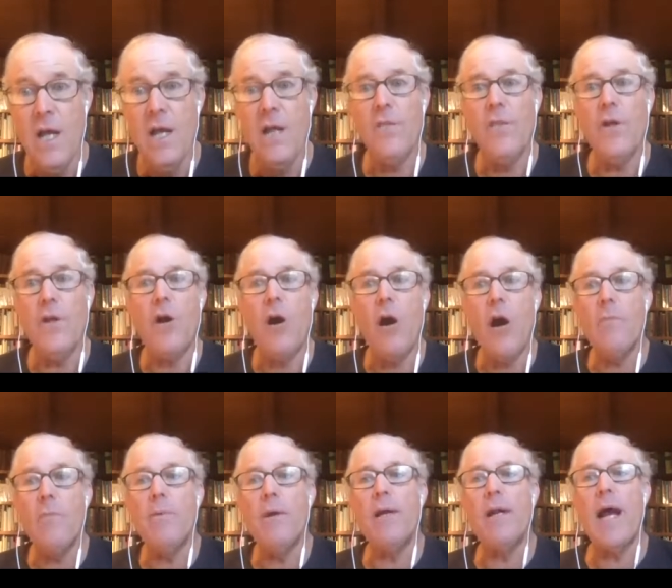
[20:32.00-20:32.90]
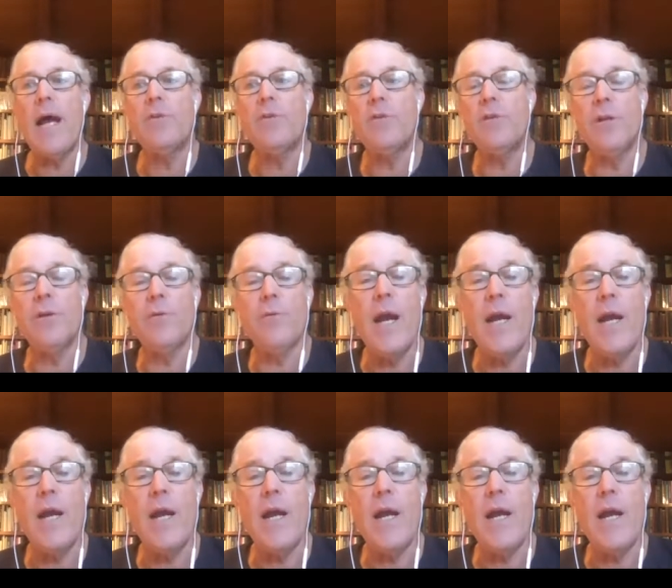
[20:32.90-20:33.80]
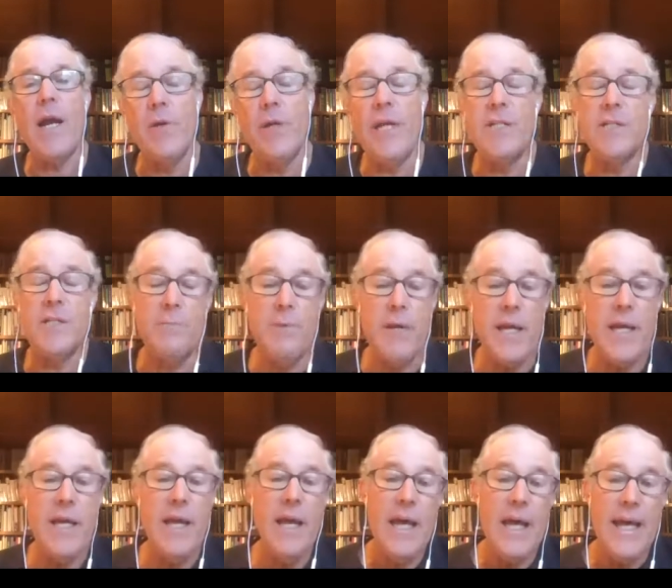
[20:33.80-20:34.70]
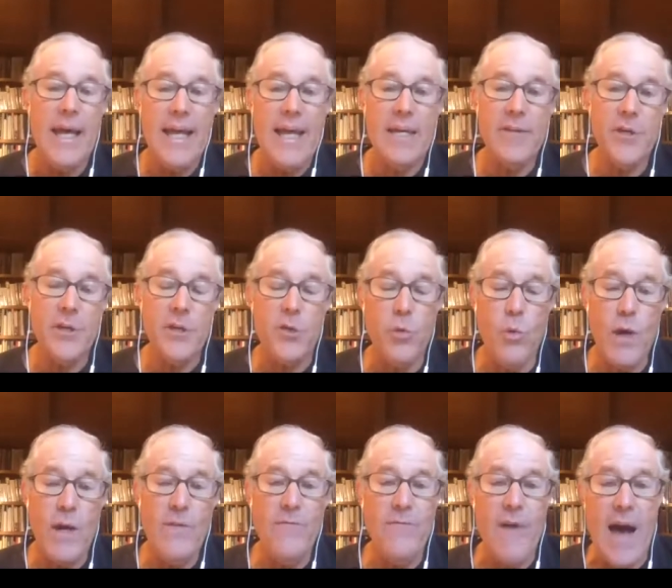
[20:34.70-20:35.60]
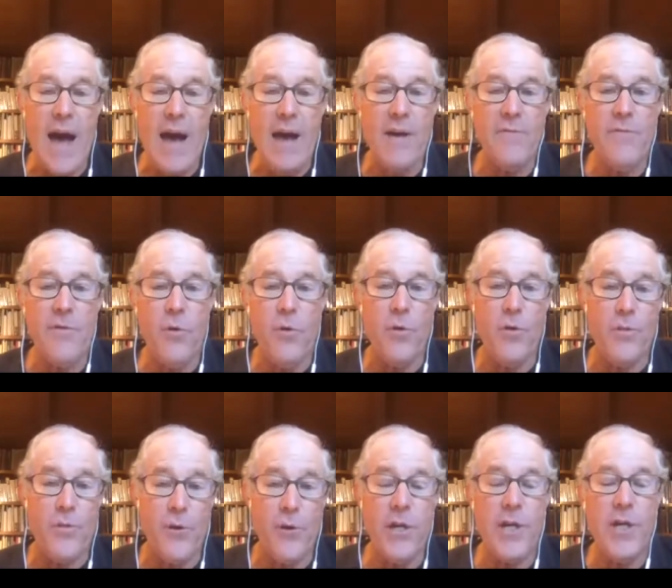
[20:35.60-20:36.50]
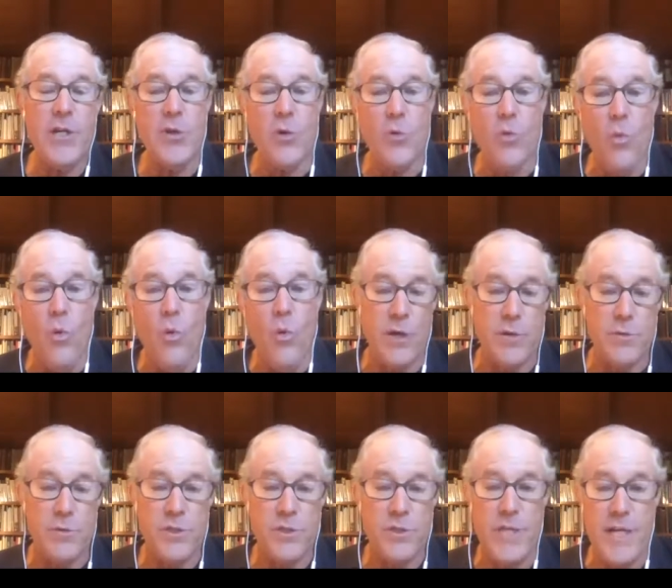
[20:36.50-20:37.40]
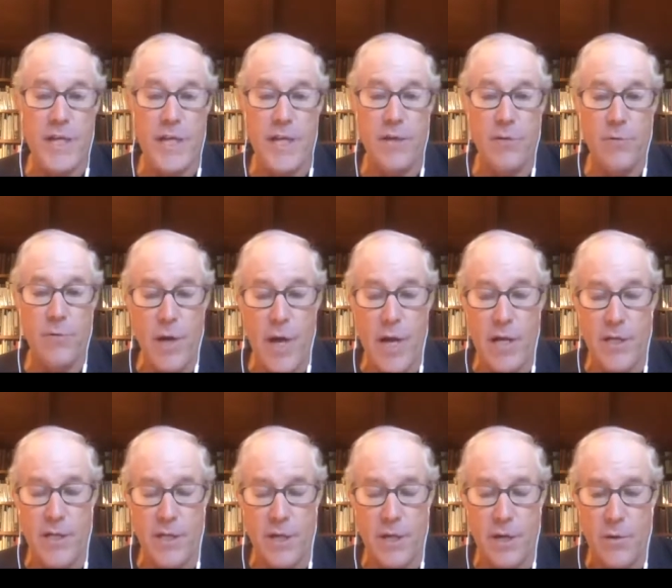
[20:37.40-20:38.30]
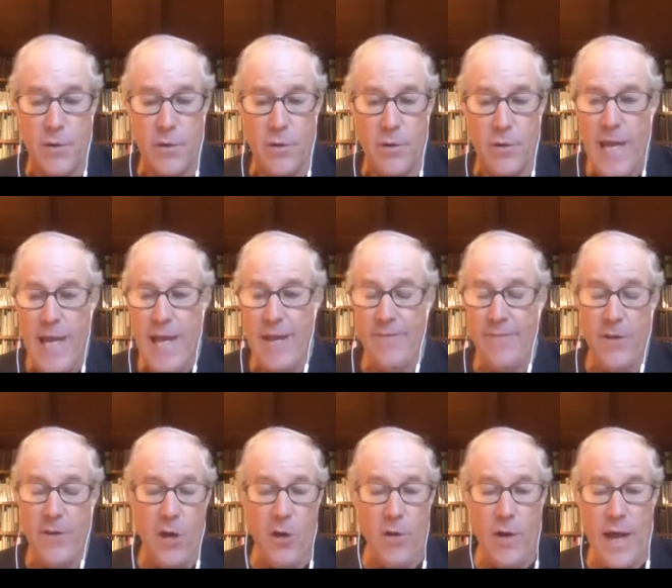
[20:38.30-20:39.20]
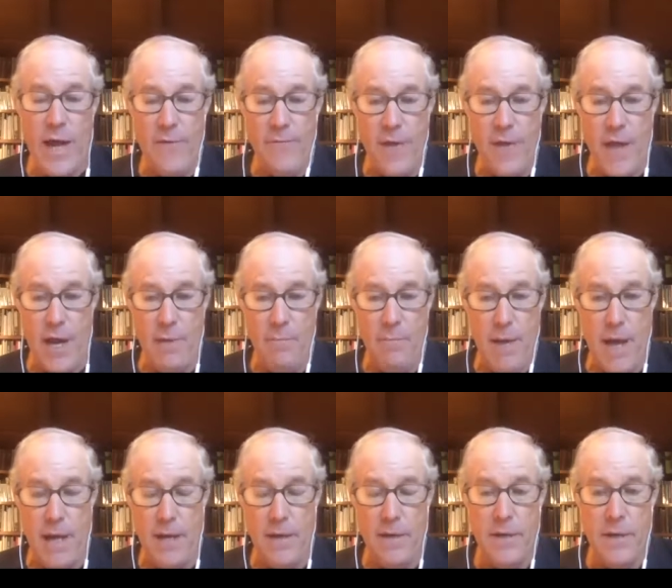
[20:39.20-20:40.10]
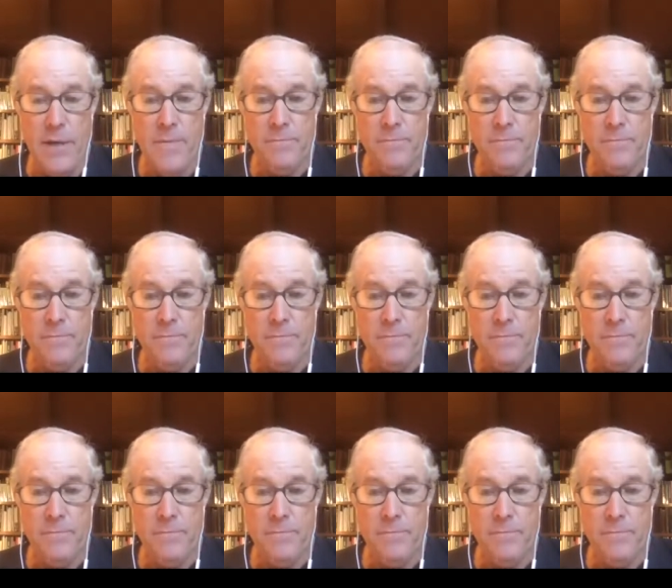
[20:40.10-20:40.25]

the carbon nitrogen ratio needs to be in the 25 or 30 to 1 ratio, CN ratio. If you don't have that amount,